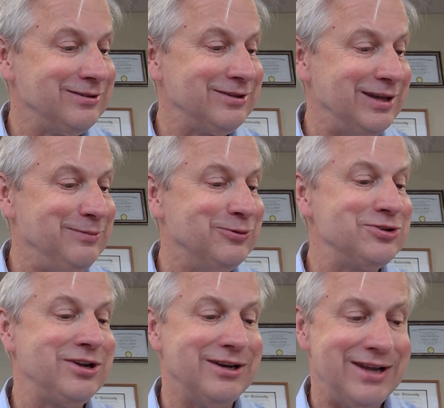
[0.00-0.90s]
theme
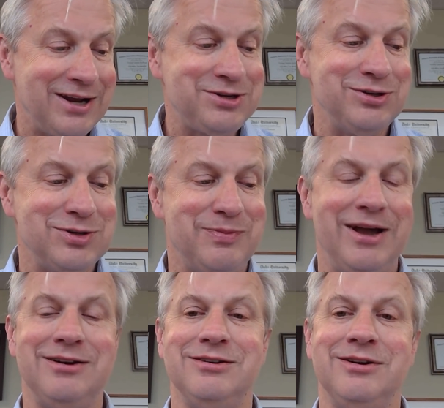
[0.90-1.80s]
was Connections
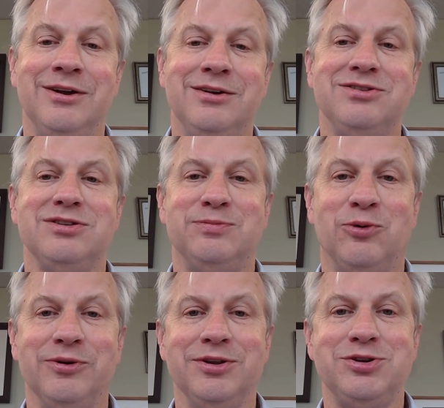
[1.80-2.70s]
Matter,
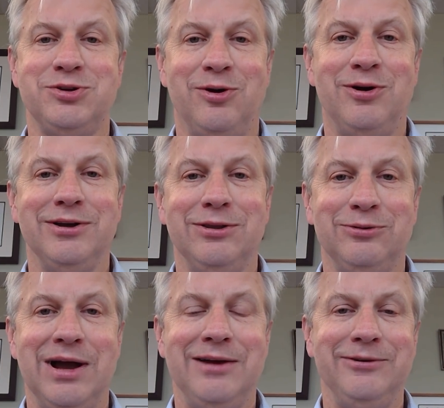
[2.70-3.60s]
supporting strong and
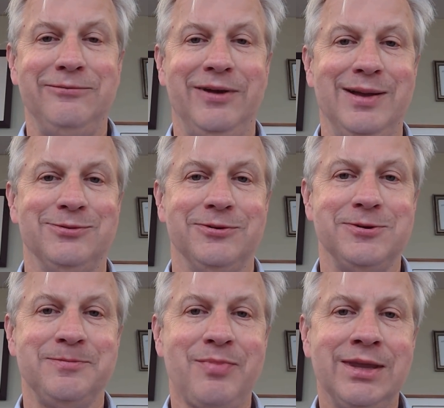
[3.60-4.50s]
thriving
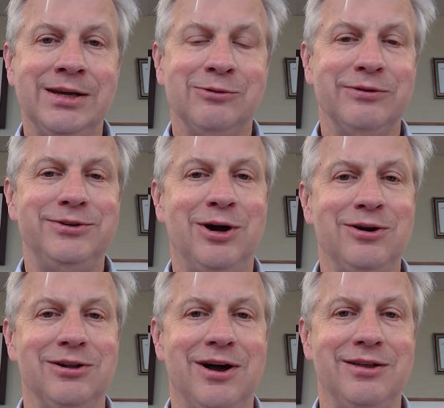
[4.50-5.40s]
families. We've
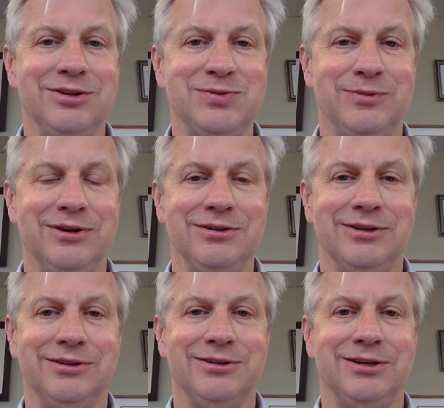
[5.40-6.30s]
talked a lot this month
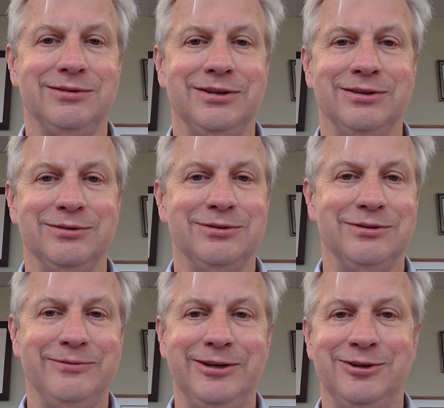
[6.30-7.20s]
in
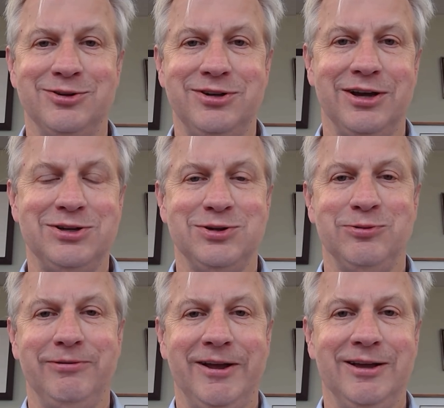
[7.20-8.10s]
the many discussions
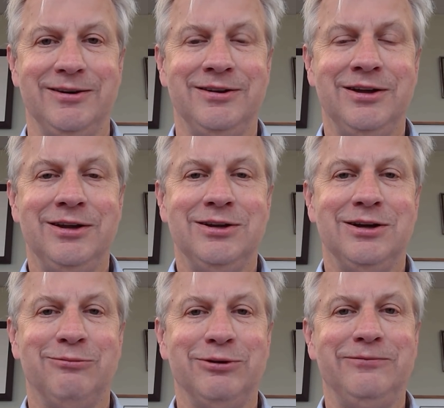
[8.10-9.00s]
we've had
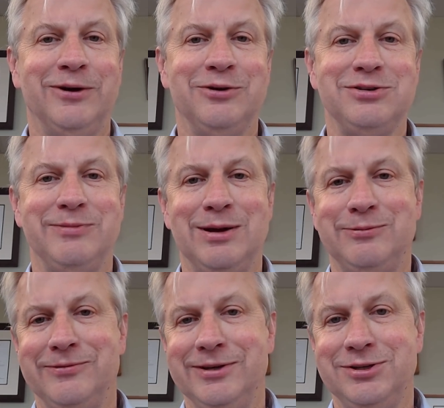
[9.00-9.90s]
with folks about
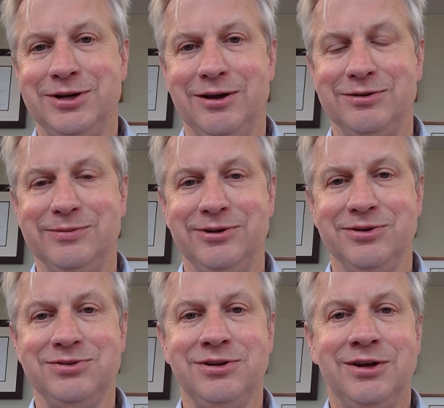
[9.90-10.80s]
preventing child
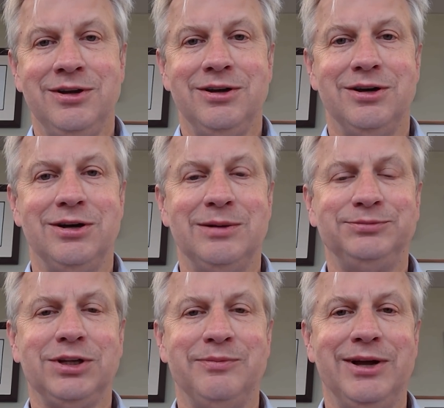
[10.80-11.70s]
abuse,
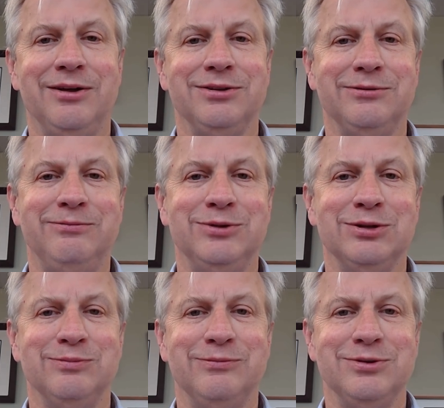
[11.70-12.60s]
about
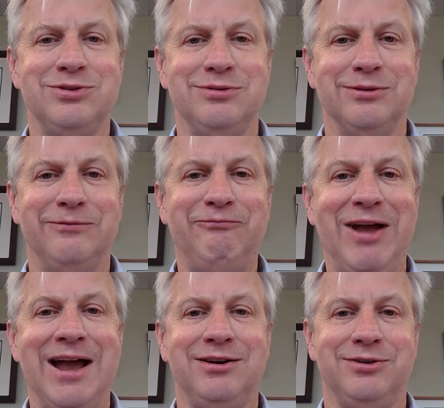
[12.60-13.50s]
the
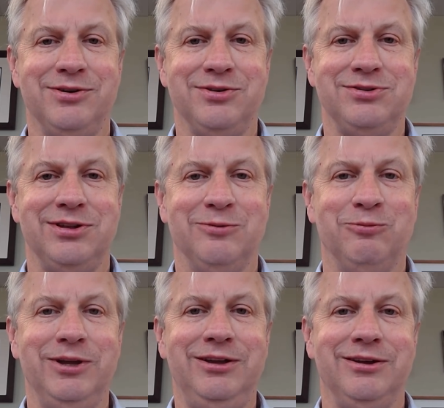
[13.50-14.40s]
factors that
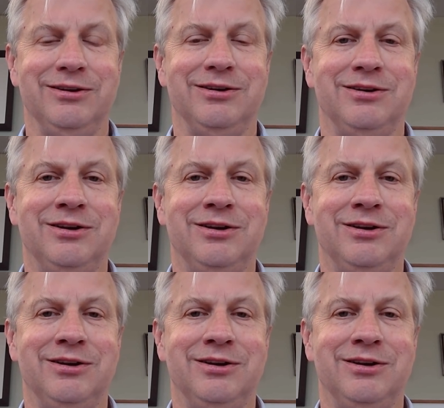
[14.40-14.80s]
we can